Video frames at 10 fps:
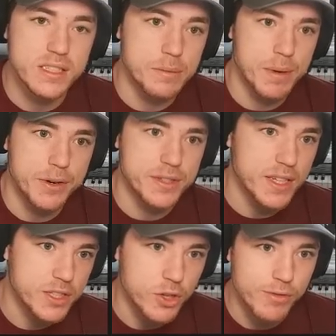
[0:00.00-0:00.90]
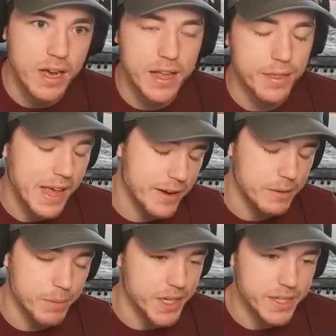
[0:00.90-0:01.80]
and parasites are not that
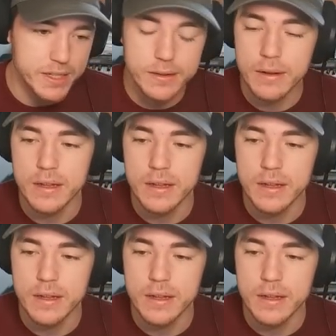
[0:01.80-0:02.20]
abundant